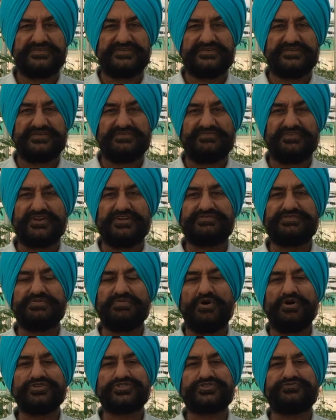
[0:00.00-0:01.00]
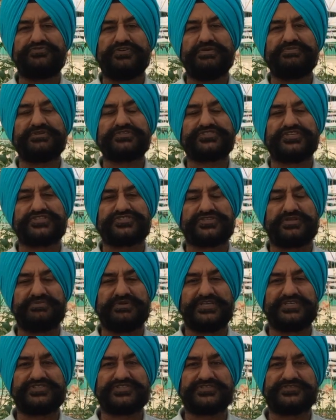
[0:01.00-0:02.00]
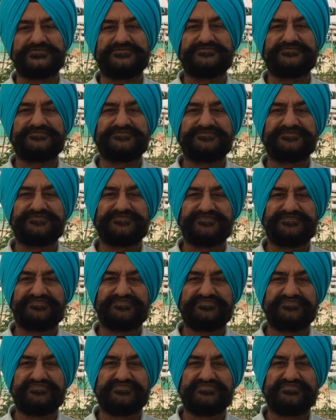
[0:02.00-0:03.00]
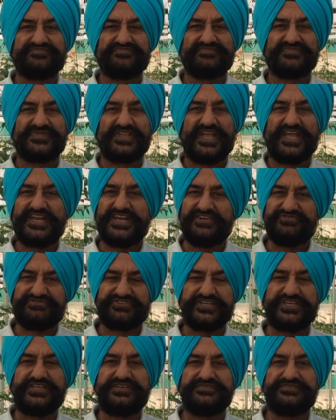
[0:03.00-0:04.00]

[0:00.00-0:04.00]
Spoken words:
One of the most famous system is NFT,